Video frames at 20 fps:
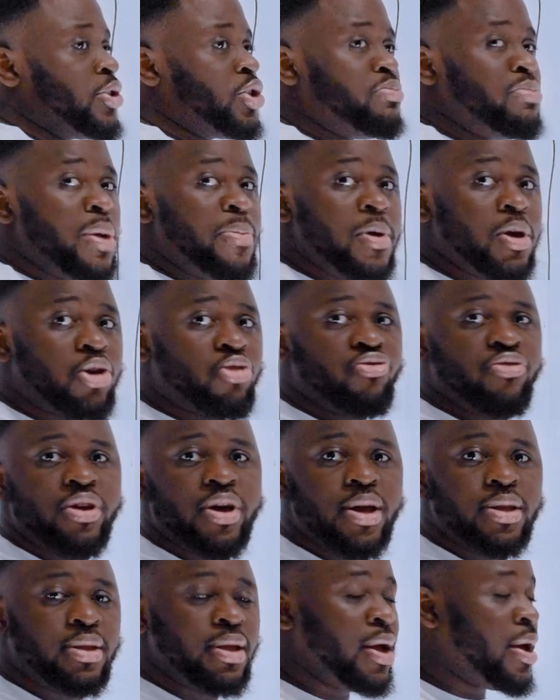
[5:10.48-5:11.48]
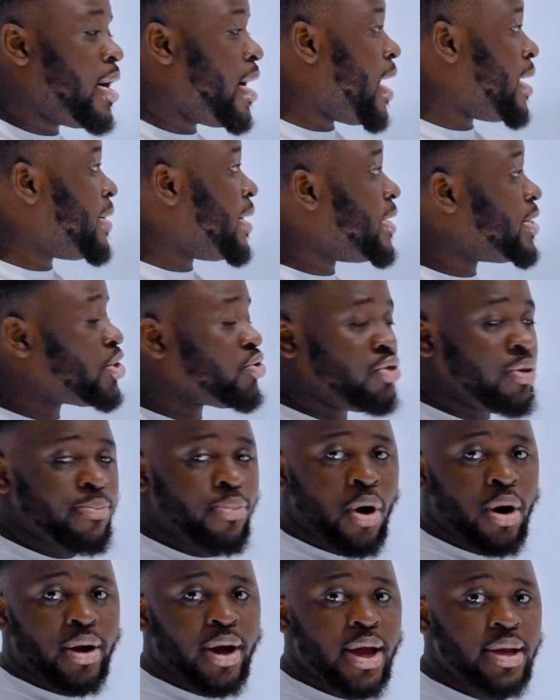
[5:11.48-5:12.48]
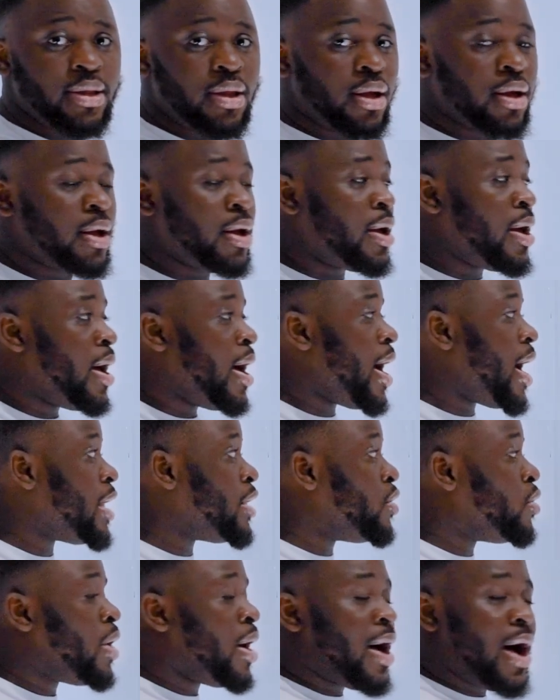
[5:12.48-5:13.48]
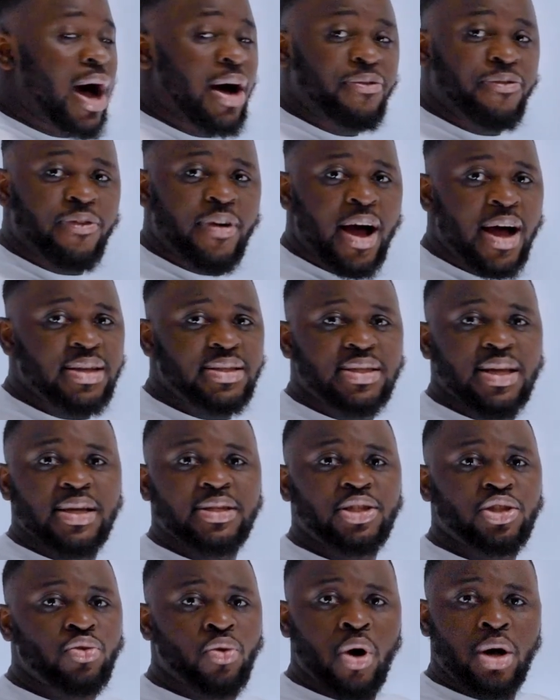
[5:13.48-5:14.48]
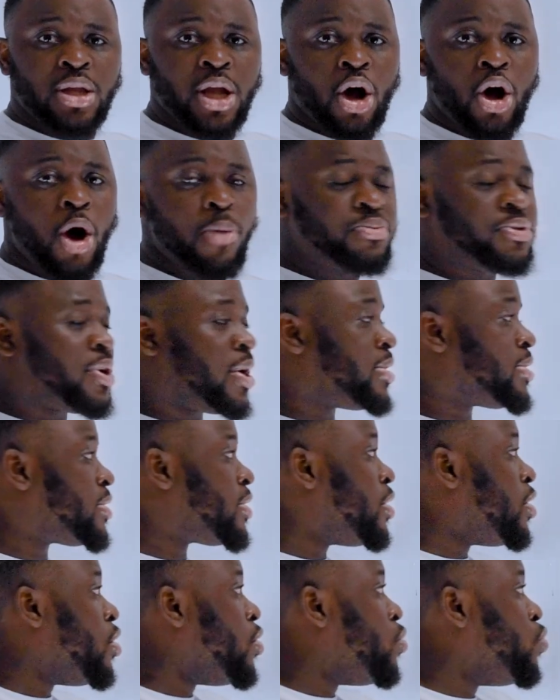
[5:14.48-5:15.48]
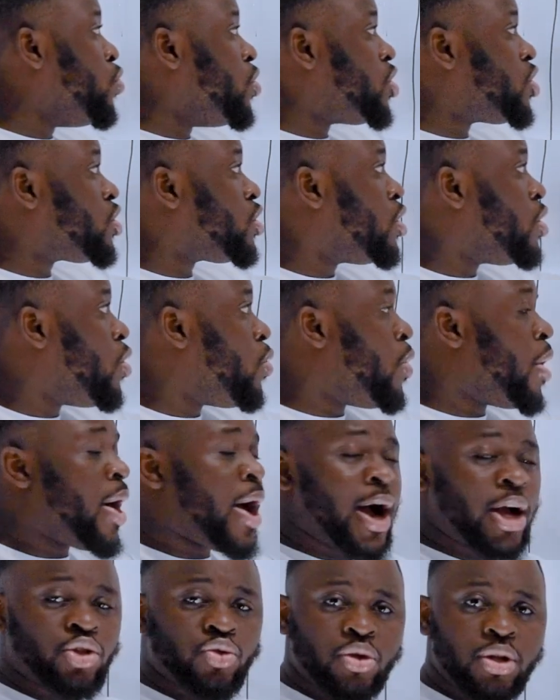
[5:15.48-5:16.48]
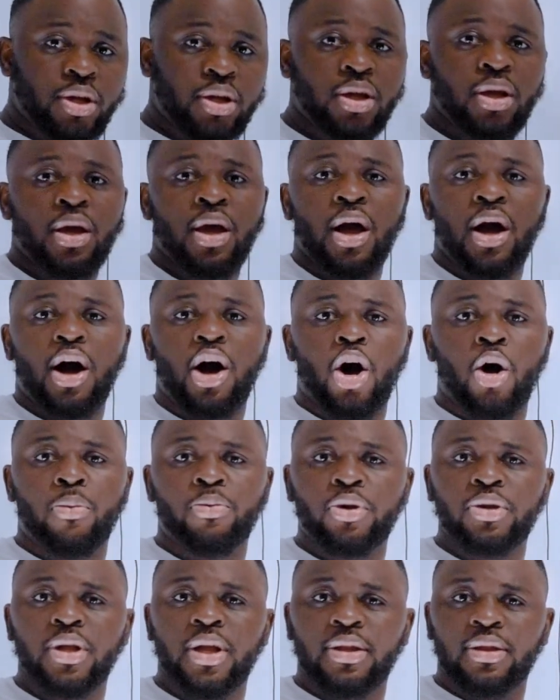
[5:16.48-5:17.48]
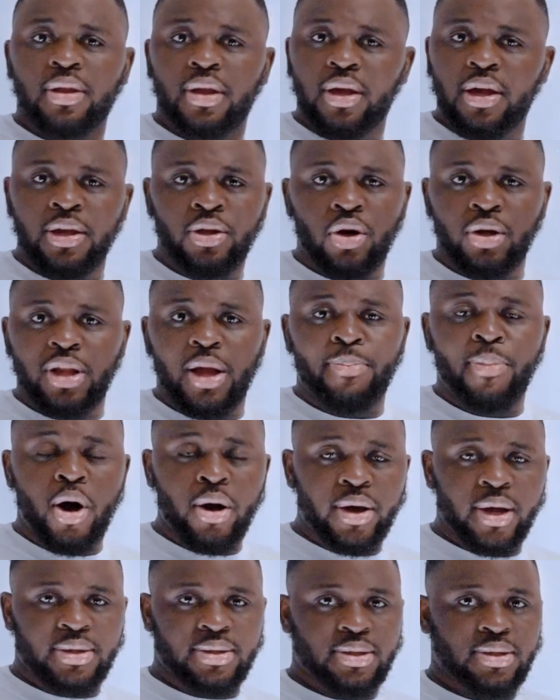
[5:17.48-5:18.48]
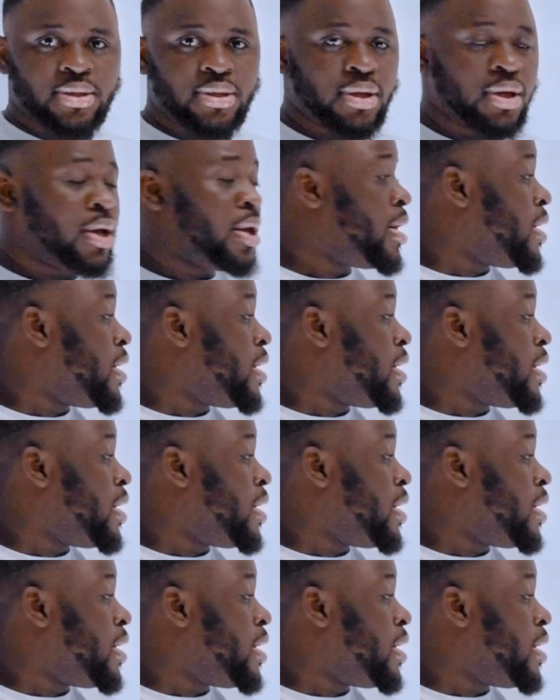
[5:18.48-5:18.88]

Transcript: to maybe create an S3 bucket and have access to other objects which were actually already in other buckets.